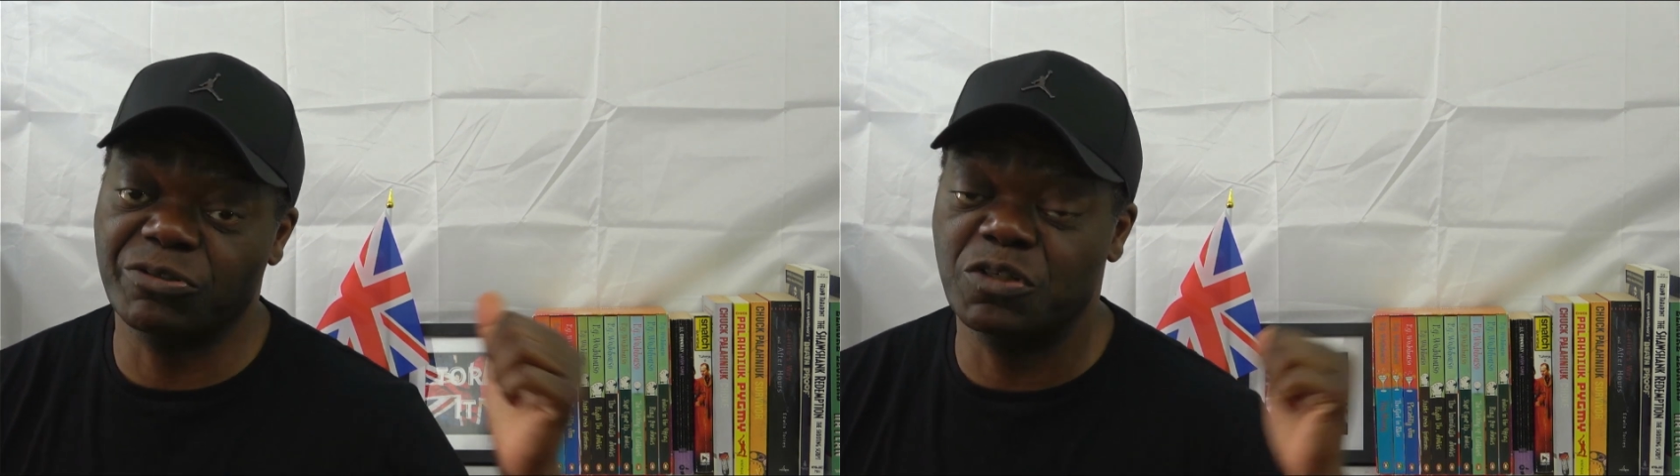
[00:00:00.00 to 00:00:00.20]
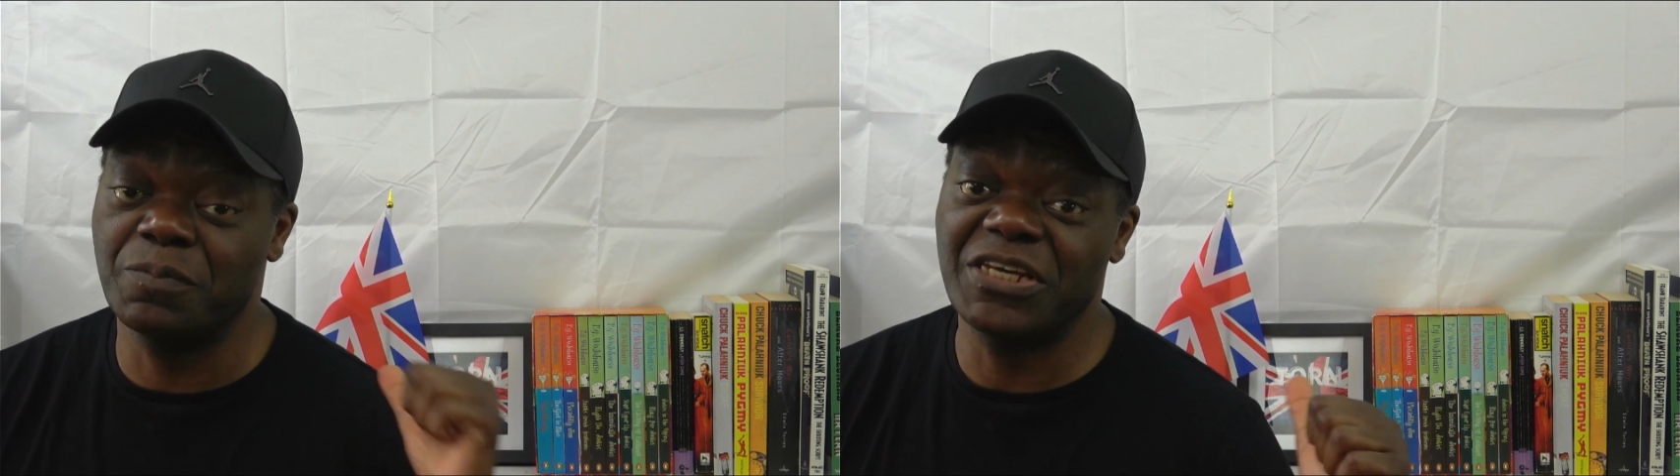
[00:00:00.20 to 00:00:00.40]
I
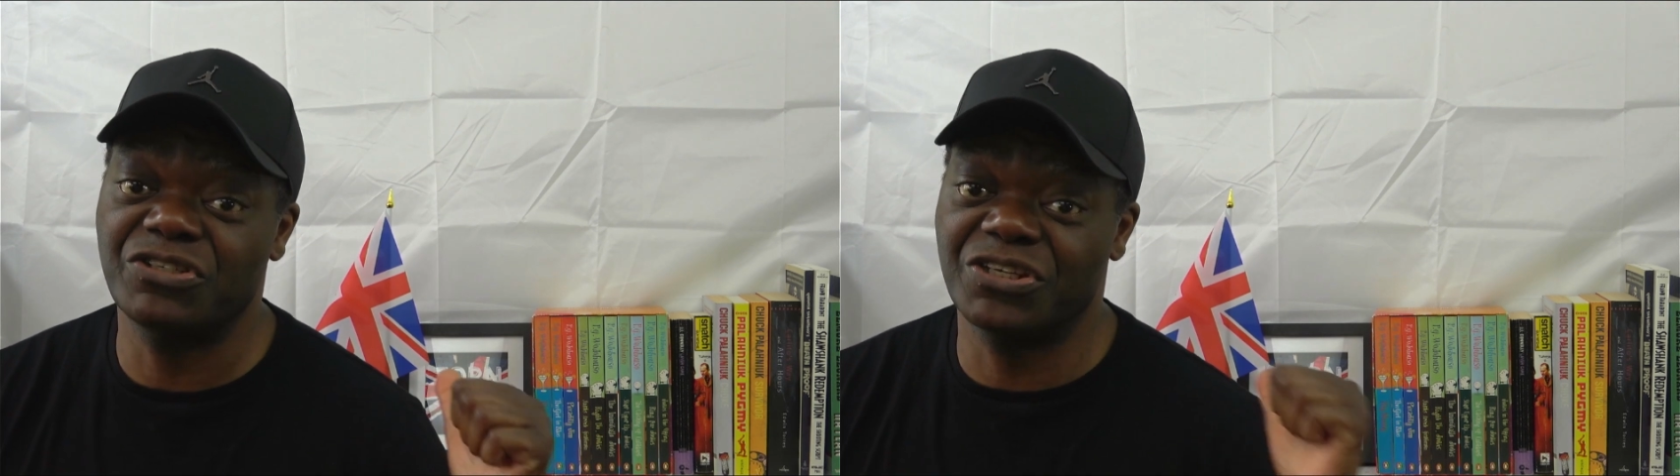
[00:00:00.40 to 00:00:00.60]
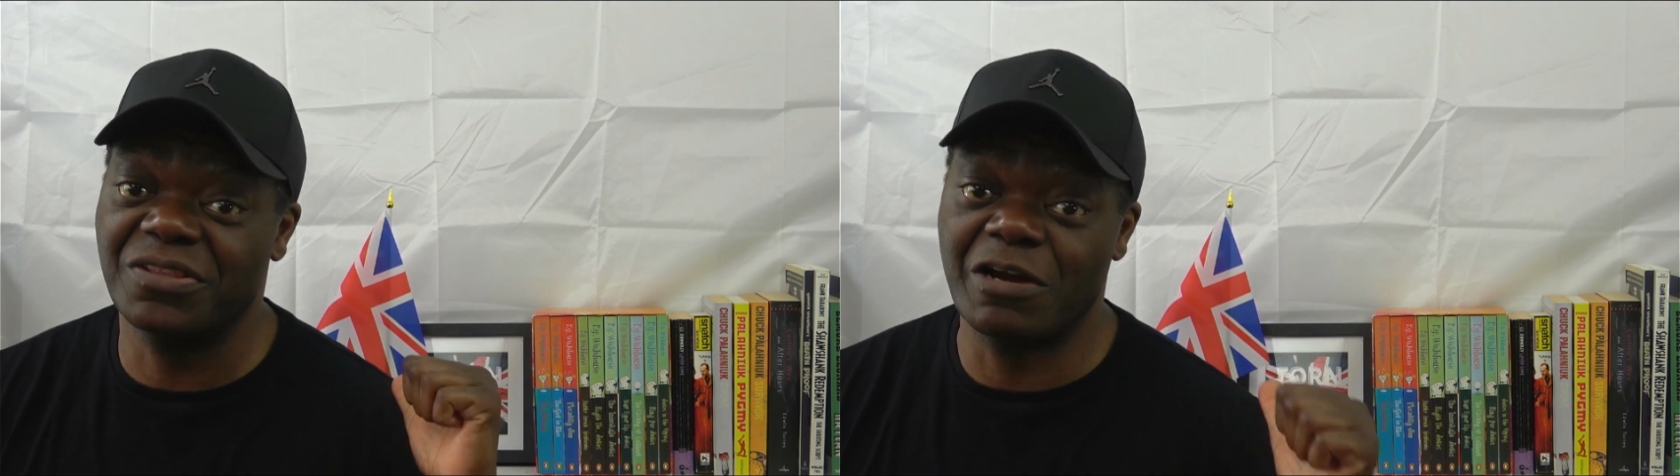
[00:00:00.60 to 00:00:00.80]
was
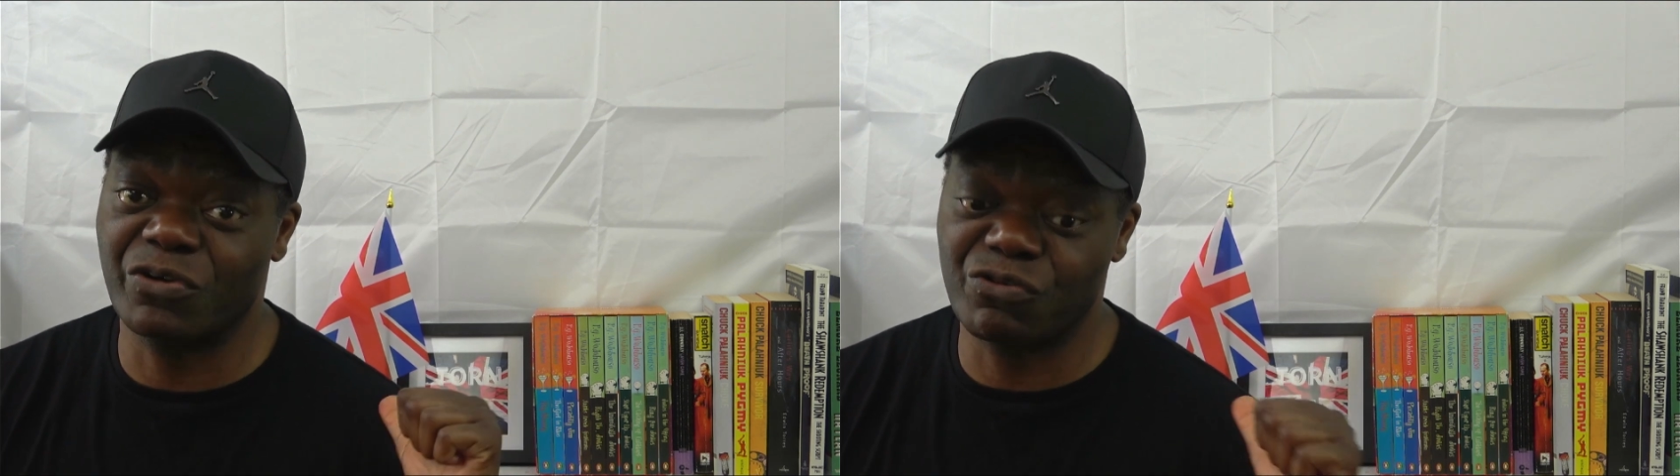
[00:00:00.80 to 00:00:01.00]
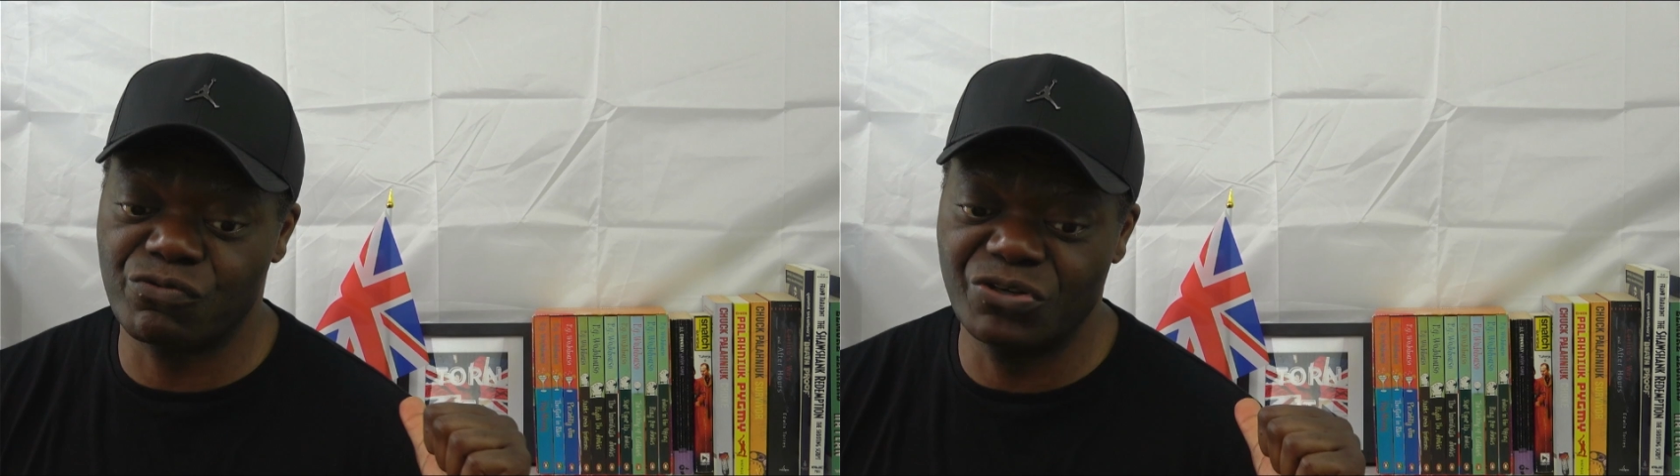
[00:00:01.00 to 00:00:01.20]
speaking to that
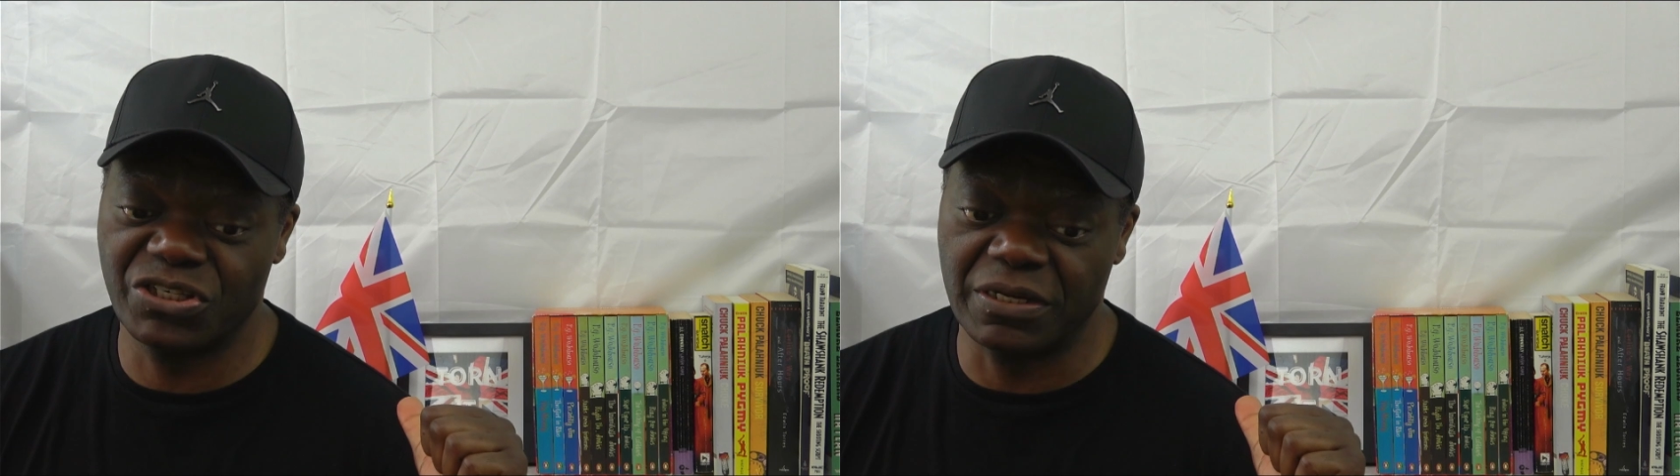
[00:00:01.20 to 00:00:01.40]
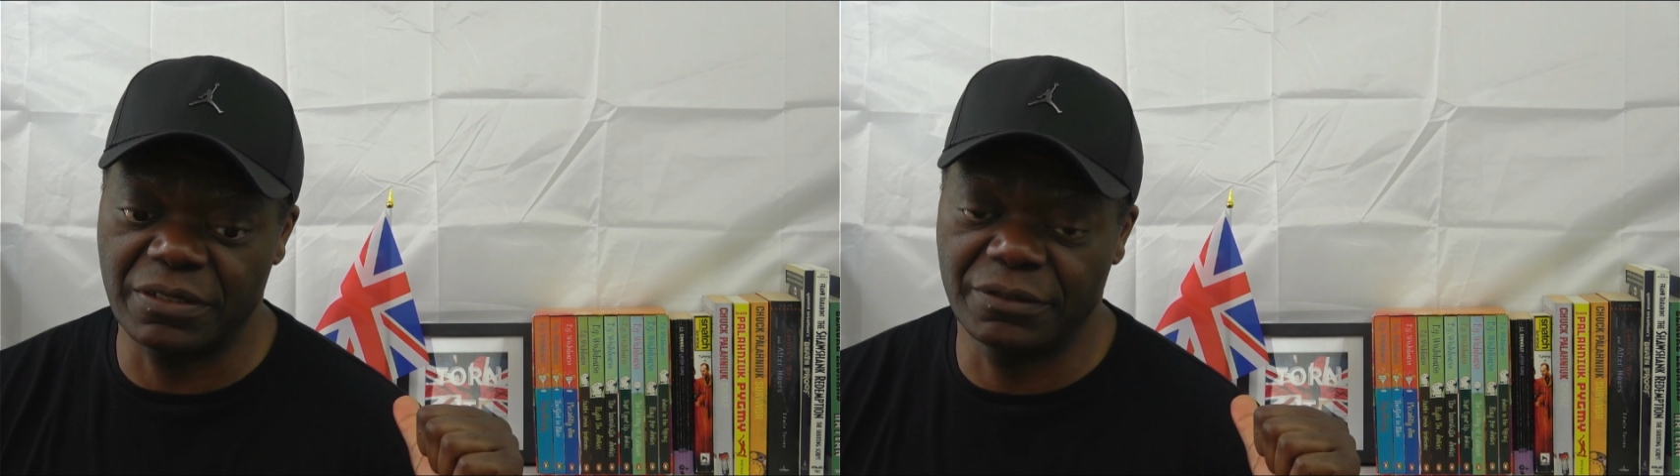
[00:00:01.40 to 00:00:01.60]

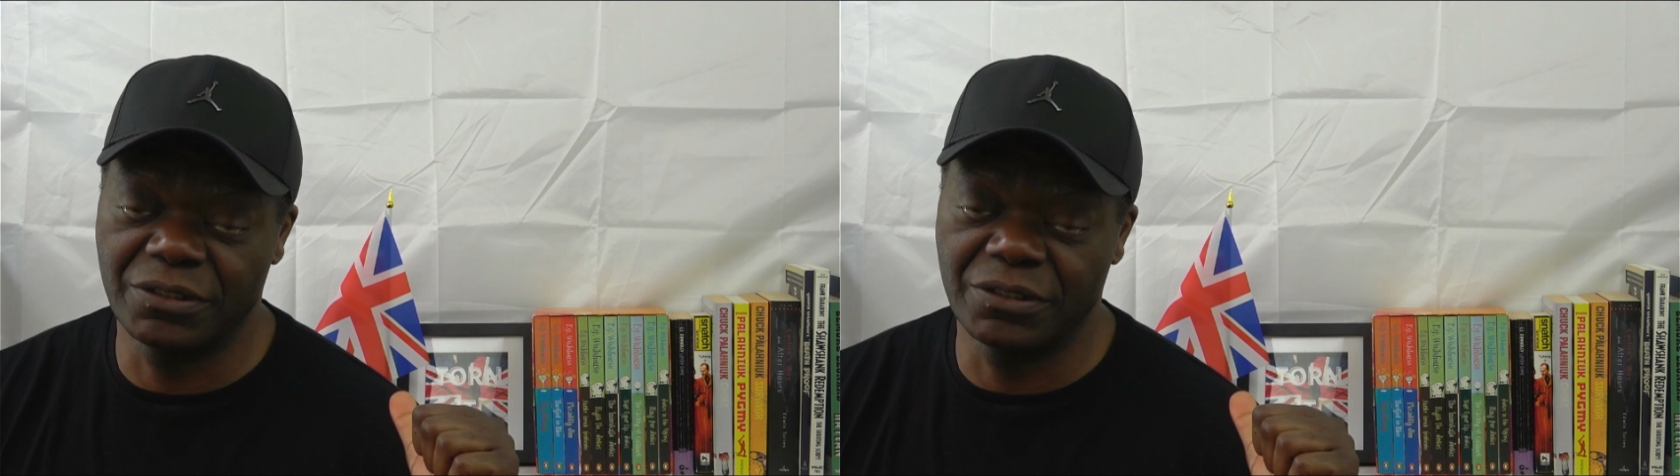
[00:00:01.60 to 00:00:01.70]
recruiter